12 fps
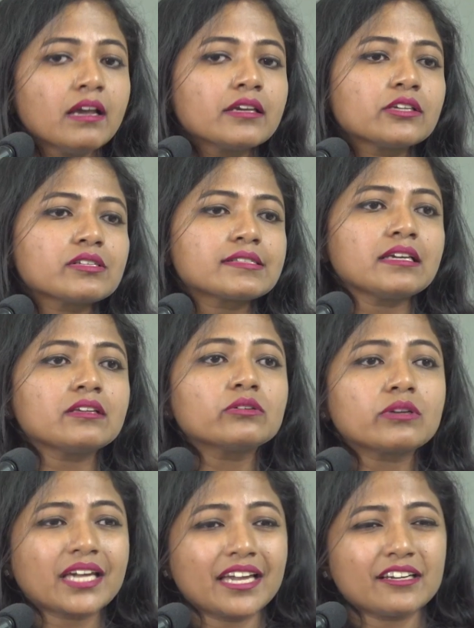You see,
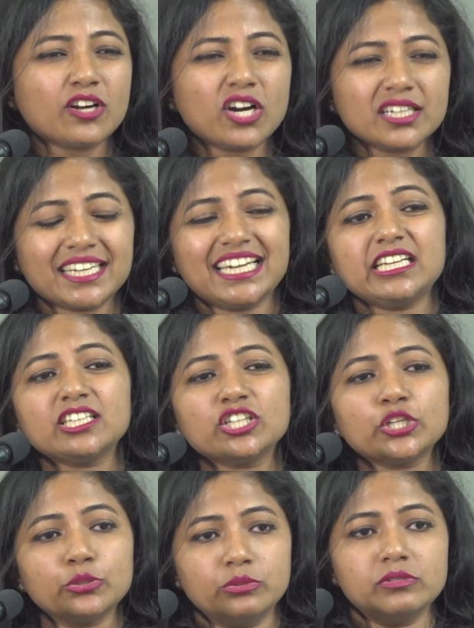you cannot
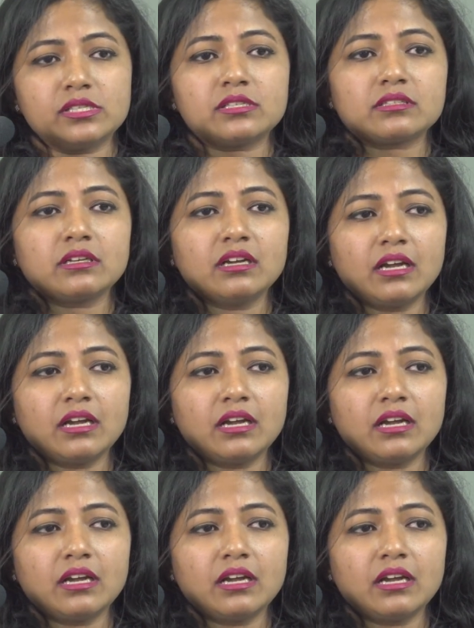induce